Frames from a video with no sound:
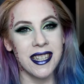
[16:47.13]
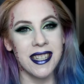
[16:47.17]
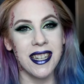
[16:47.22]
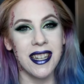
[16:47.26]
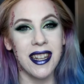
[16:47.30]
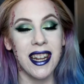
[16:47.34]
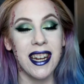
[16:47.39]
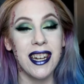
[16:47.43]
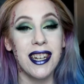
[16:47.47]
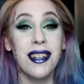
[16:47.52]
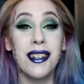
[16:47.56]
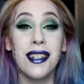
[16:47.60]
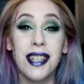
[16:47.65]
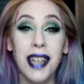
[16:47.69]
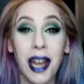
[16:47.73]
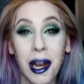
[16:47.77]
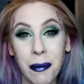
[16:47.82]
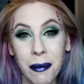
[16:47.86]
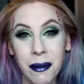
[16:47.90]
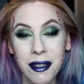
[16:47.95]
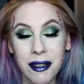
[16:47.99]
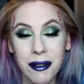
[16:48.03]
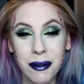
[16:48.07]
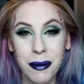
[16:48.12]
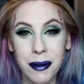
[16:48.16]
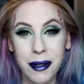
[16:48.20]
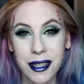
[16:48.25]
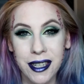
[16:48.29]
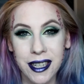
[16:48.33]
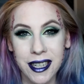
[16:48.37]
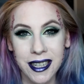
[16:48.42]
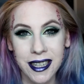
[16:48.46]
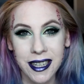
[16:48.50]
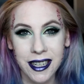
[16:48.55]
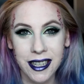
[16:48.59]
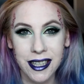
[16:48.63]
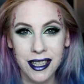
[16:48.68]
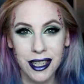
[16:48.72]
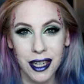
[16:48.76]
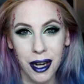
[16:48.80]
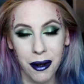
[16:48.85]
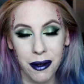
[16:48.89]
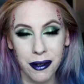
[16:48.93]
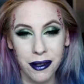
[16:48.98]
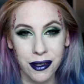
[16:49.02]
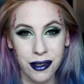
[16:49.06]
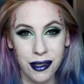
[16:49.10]
So thank you so much for watching and
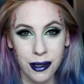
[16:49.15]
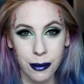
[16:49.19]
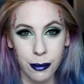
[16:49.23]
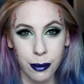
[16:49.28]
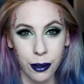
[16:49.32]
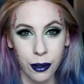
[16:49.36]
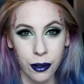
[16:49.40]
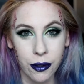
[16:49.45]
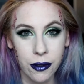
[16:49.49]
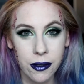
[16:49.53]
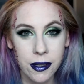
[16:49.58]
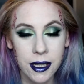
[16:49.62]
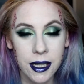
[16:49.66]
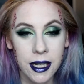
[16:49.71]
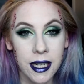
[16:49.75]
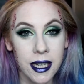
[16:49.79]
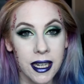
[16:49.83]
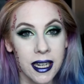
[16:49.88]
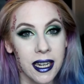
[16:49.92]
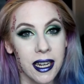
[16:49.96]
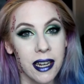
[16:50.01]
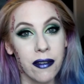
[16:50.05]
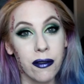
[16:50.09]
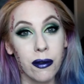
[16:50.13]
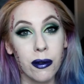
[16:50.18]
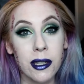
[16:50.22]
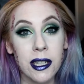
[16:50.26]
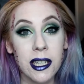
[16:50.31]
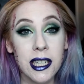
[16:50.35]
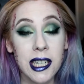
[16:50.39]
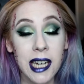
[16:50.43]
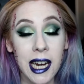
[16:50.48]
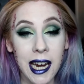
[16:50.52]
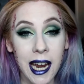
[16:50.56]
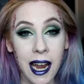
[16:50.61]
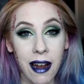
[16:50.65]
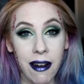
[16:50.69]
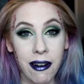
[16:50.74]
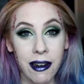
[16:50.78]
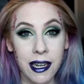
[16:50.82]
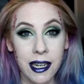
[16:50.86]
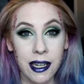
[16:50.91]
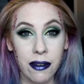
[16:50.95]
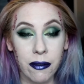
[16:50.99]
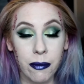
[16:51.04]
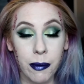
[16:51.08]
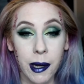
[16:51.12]
sharing your support. If you want to check out
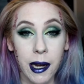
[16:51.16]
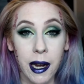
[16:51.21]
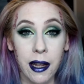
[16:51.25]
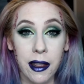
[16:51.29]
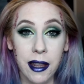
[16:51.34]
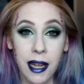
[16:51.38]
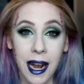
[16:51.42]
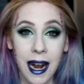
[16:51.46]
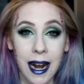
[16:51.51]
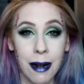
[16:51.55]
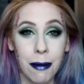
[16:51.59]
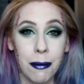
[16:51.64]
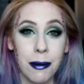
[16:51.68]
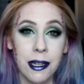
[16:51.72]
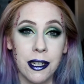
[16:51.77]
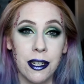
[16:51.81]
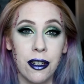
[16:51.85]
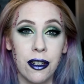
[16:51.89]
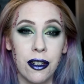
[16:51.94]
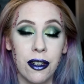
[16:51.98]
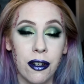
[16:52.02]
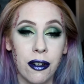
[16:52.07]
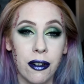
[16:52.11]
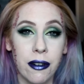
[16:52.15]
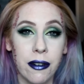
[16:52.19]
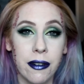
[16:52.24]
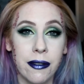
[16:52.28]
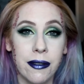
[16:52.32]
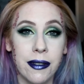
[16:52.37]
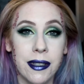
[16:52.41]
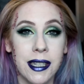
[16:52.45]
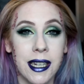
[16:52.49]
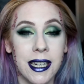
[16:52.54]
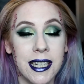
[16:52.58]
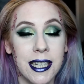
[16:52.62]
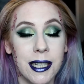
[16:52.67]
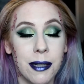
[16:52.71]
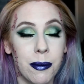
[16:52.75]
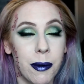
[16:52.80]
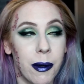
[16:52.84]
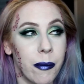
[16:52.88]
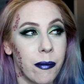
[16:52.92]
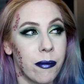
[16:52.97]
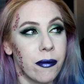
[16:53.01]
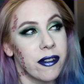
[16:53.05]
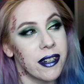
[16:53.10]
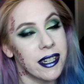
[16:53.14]
any of my other Halloween tutorials, I did
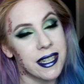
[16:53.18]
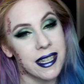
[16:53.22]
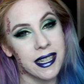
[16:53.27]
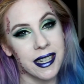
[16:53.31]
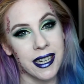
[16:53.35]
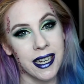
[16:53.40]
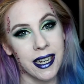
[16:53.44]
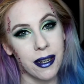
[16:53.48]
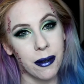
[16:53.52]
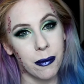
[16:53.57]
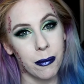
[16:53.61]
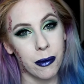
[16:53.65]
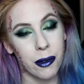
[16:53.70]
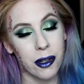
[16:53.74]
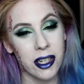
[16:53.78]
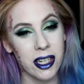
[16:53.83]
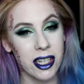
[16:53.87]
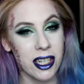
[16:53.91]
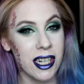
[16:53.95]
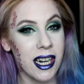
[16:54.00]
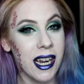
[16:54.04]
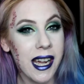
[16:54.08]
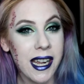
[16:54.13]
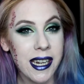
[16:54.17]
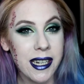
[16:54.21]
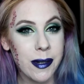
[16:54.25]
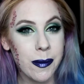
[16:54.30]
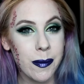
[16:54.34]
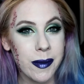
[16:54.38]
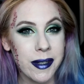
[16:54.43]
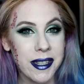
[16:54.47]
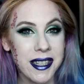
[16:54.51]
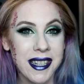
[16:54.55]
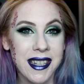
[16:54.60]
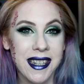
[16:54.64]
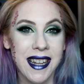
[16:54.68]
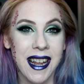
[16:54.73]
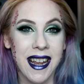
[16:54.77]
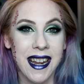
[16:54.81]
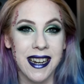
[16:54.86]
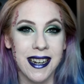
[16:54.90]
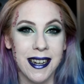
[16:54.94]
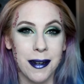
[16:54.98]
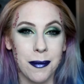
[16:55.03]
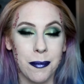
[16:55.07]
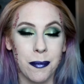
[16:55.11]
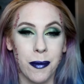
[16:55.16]
one recently on Morticia Adams,
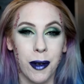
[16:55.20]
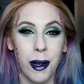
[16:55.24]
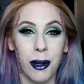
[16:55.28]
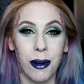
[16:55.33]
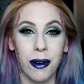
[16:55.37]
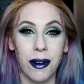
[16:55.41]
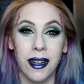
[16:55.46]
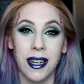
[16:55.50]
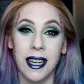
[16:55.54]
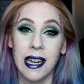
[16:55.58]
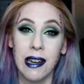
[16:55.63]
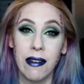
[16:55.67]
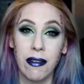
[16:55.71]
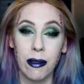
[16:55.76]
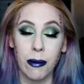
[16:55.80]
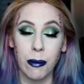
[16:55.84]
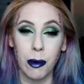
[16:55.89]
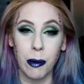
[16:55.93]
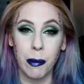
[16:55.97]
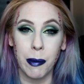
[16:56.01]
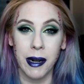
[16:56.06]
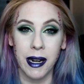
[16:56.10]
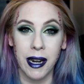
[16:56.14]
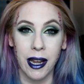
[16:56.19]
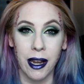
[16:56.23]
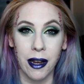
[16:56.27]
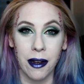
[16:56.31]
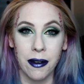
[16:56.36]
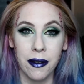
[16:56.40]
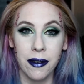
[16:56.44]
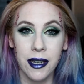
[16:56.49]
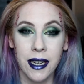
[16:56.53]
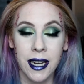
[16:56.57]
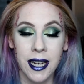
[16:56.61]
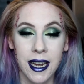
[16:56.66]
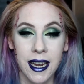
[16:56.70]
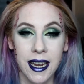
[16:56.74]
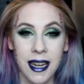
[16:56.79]
then I'll leave them all below.